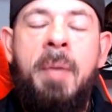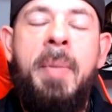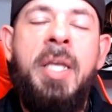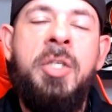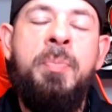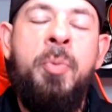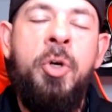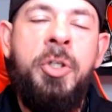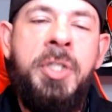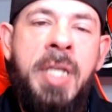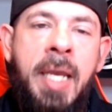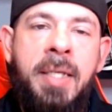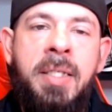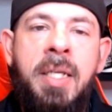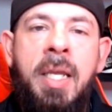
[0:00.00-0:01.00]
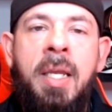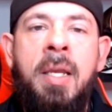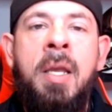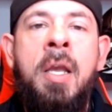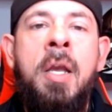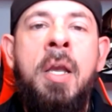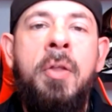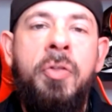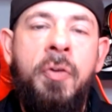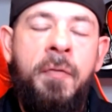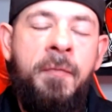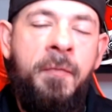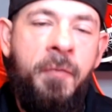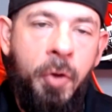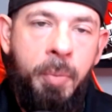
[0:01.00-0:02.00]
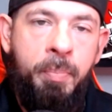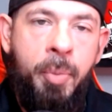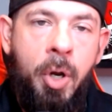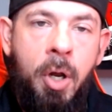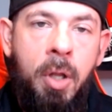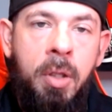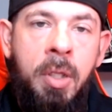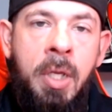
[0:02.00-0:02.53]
is protecting the football.